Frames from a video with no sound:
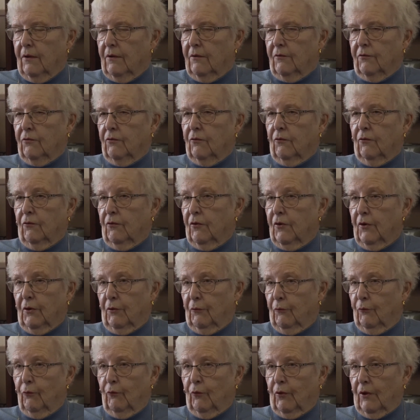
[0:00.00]
So he
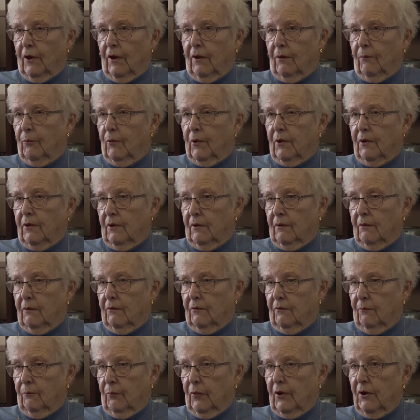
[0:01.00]
knew that, but
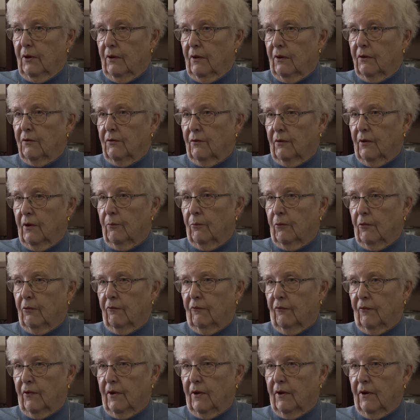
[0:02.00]
he's been a stubborn
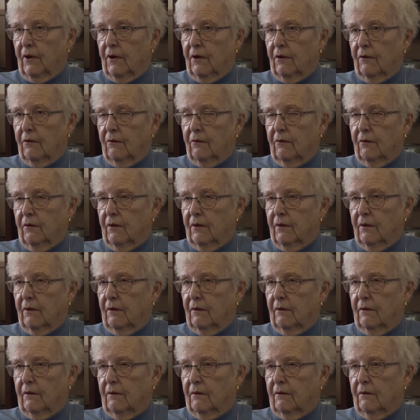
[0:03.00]
Finlander.
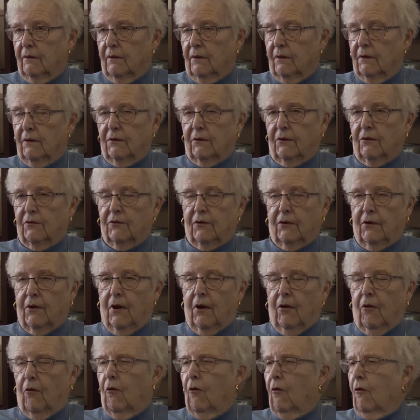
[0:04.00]
He just said,
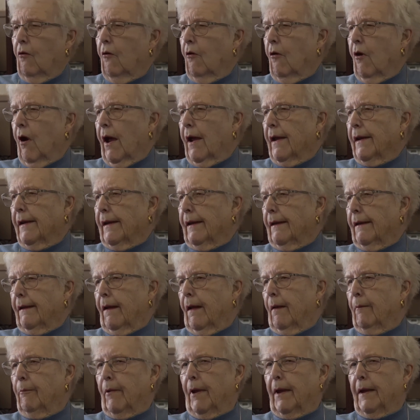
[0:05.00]
I get
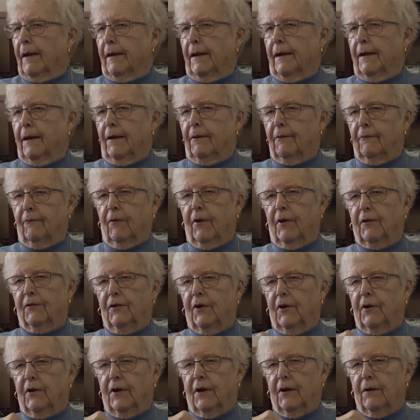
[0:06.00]
up. Once
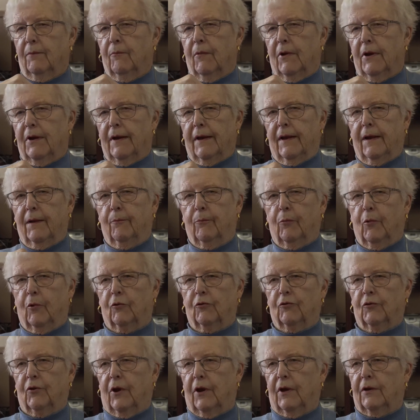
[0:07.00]
I get my
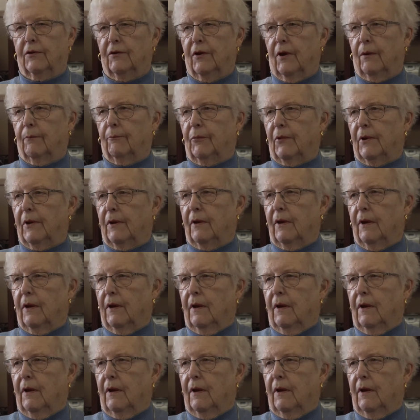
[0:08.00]
elbows on something.